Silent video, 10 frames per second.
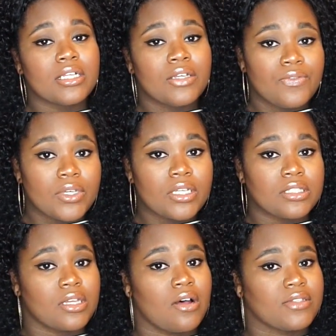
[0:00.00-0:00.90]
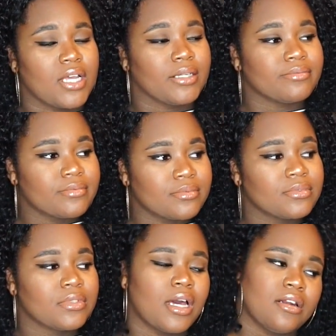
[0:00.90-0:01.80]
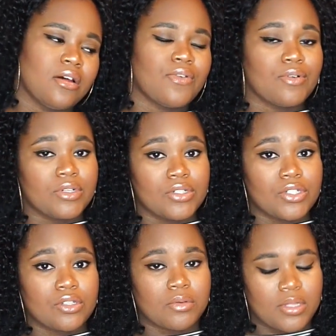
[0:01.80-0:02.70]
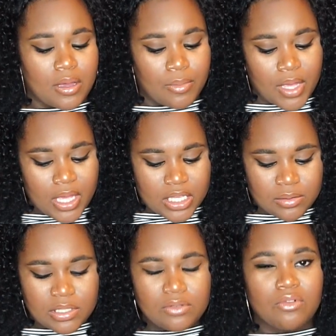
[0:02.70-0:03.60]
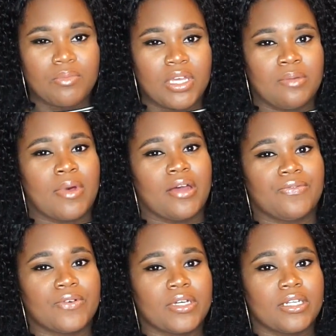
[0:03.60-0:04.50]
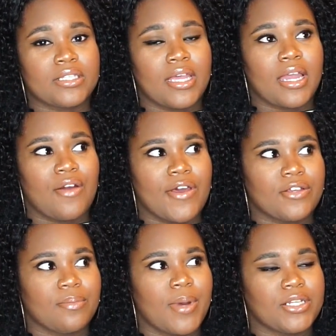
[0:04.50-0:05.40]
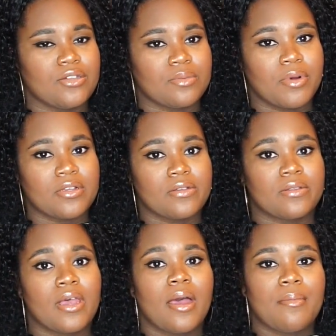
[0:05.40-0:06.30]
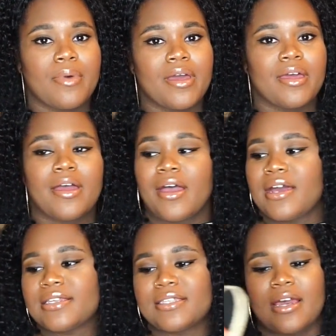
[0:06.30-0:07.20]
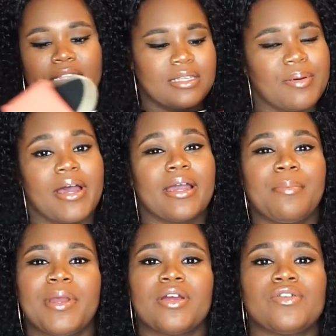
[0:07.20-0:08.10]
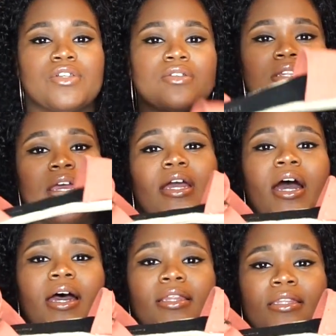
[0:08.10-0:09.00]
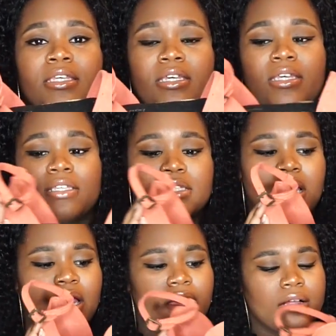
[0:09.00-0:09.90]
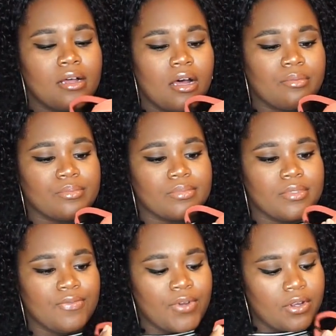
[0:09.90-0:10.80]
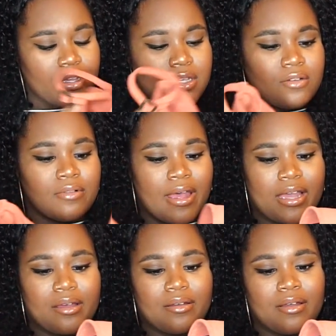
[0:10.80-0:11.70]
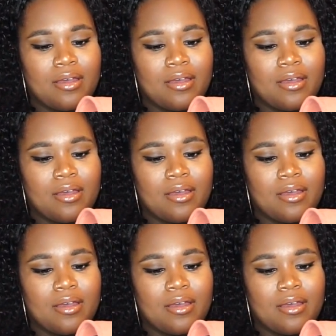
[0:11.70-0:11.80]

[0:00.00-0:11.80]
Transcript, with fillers: iffy. So I was like, mm, I don't know if I want to do shoes with them. Especially with me and my foot, it's like I'd rather buy shoes in person. But I decided to buy a pair of shoes and I got these um, very cute like